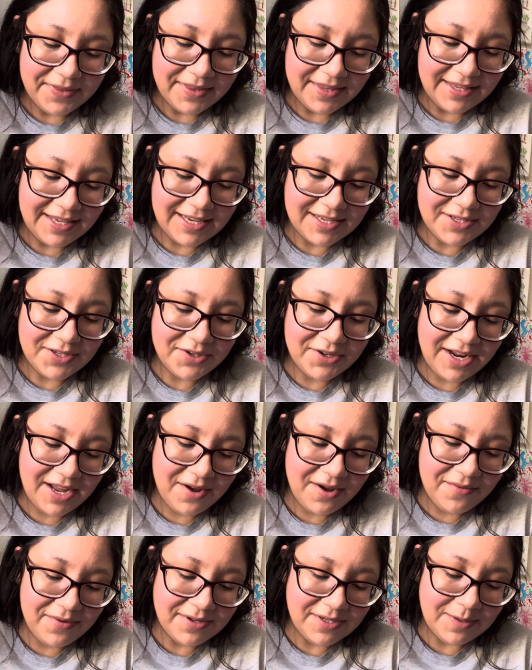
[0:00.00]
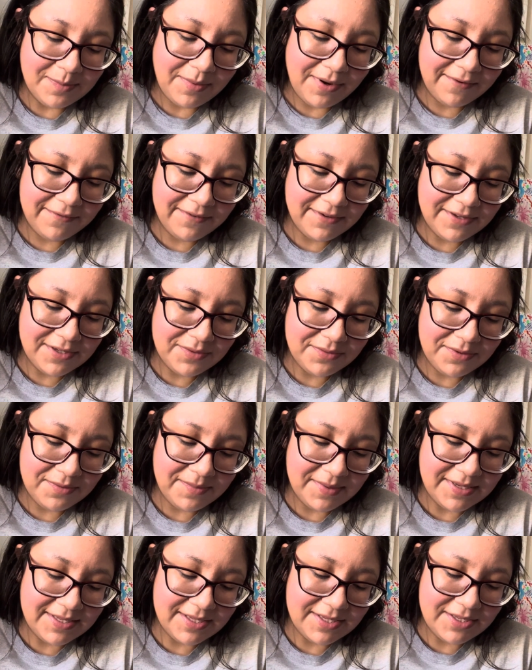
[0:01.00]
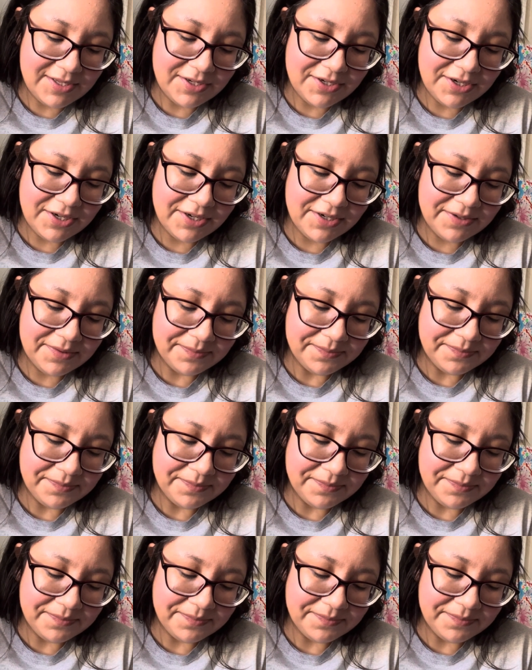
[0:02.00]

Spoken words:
yesterday I went to breakfast with my sister,